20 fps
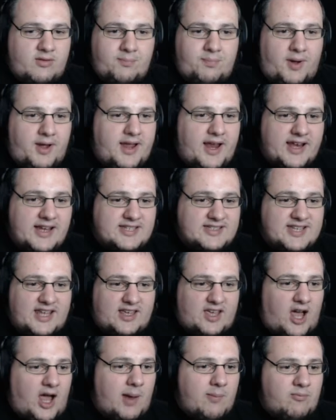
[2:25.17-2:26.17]
by any
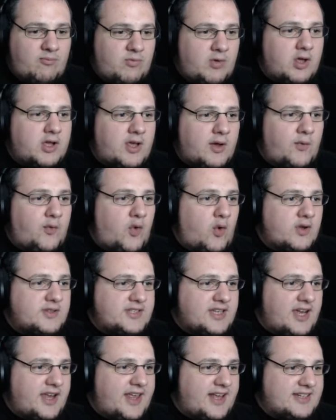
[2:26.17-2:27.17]
stick, I'm looking forward
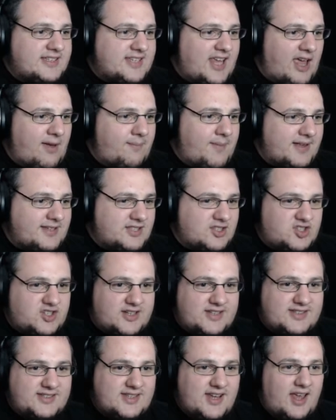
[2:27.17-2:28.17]
to the next set of
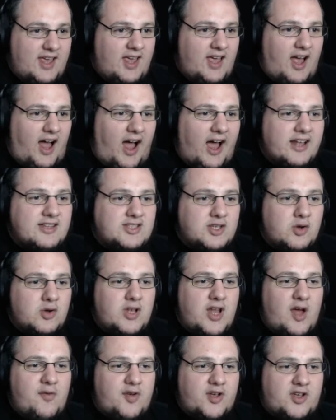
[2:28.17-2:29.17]
messages. I do
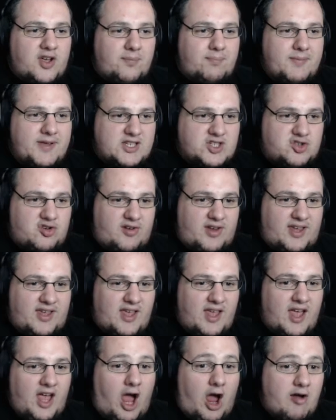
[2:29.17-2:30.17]
love a good mystery.
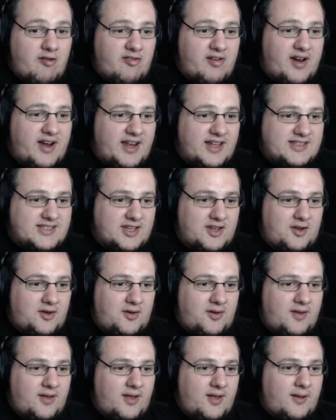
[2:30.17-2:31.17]
I really
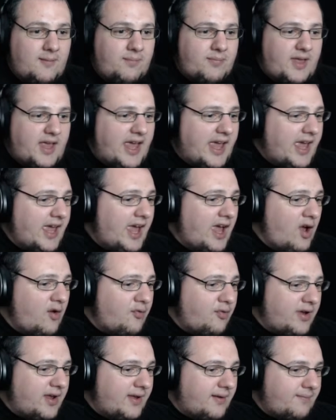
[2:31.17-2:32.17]
do.
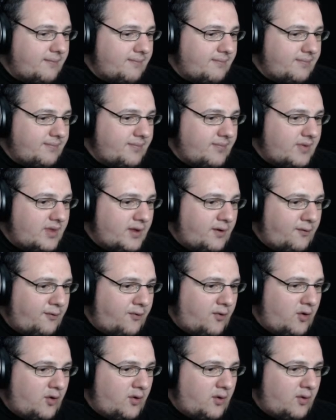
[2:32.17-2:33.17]

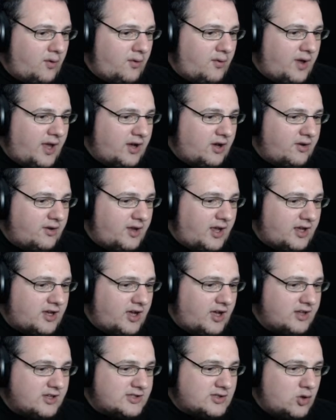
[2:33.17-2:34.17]
Hang on, I
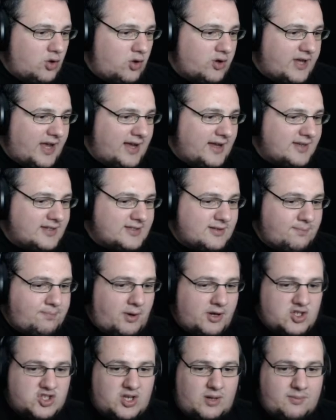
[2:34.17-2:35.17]
can't talk and
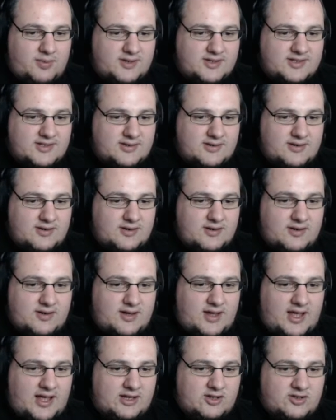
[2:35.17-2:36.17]
punch numbers
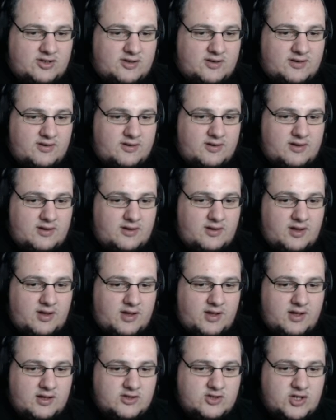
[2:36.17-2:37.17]
and
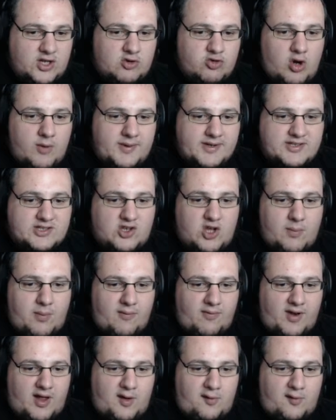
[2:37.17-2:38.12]
do the Rubik's Cube of